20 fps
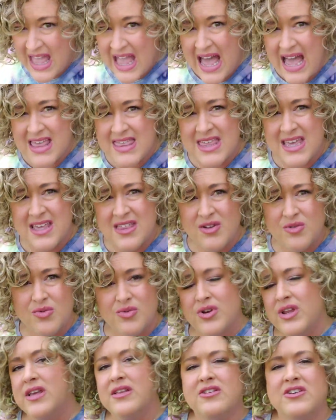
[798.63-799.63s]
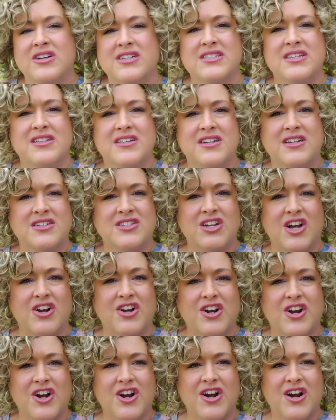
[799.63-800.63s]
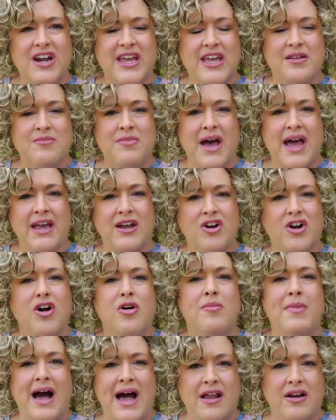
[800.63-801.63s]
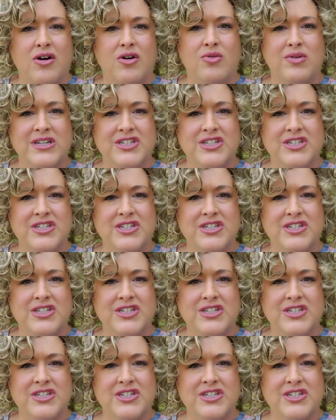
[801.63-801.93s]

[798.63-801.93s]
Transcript: I think the rooting looks a little darker in my Girl Mono,